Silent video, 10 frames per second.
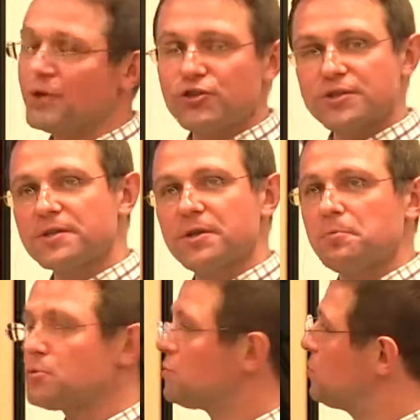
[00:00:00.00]
just skip
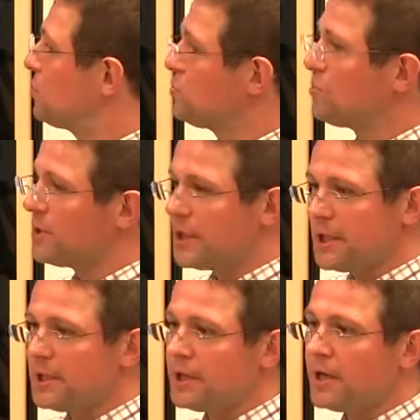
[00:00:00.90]
it, or you
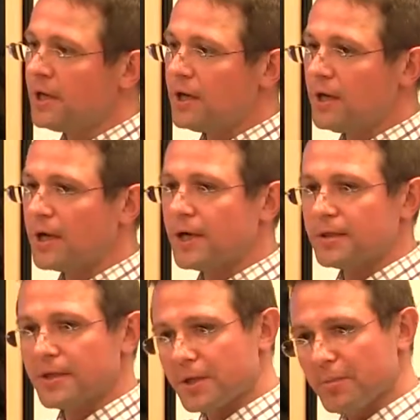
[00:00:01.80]
may kind of
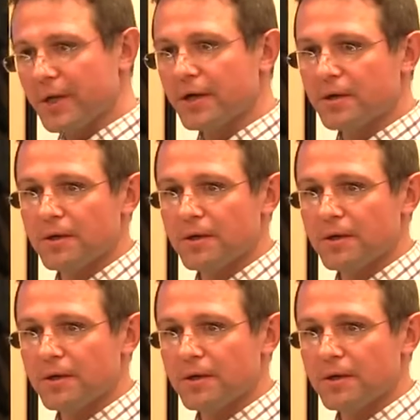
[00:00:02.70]
like make